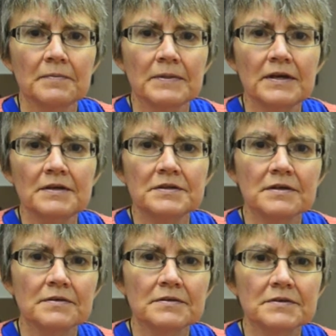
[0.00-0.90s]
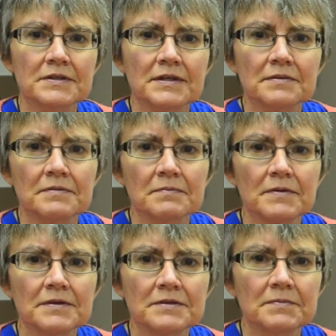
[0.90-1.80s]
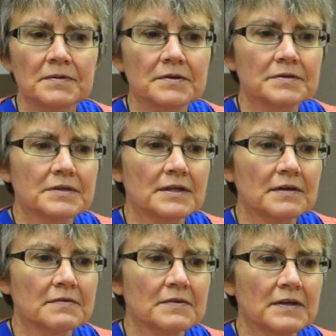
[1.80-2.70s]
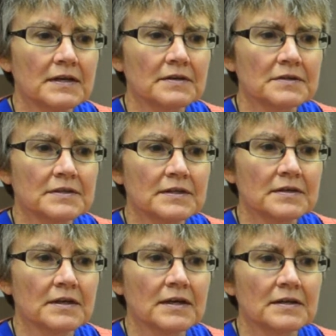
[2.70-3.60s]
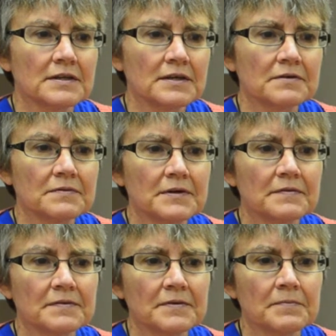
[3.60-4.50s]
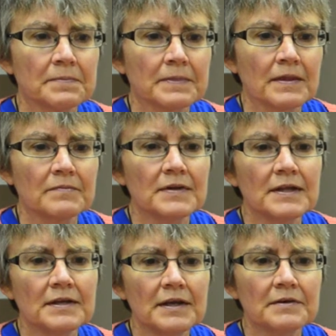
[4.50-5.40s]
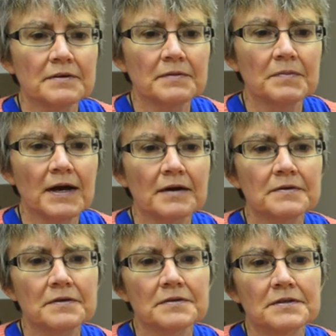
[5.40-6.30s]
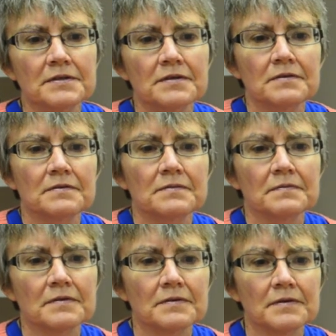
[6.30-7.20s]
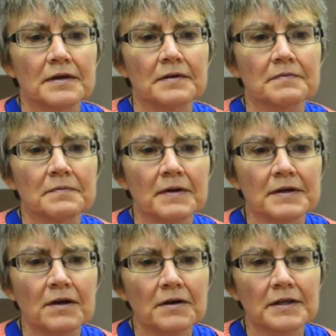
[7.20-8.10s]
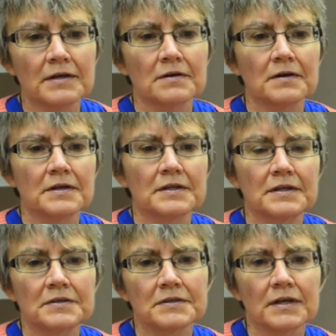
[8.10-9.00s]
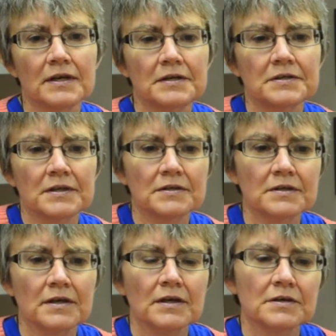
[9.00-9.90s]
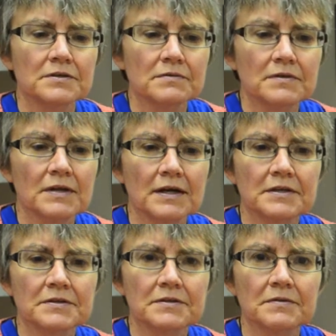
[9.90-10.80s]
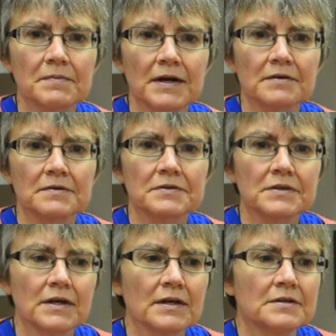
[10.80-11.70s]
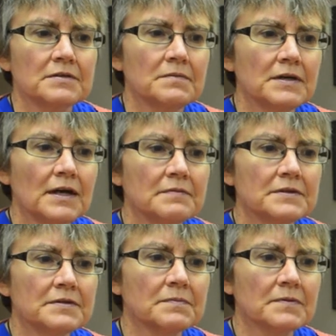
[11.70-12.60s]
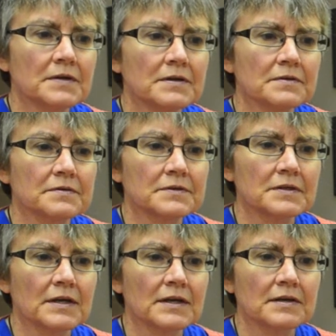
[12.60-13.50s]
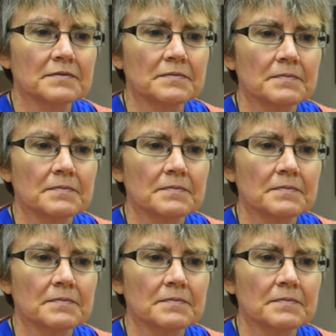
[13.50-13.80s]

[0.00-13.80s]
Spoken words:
teachers and principals and everything else to deal with. But then they are empowered to, by calling on these ancient sort of dinosaur powers, to become superheroes and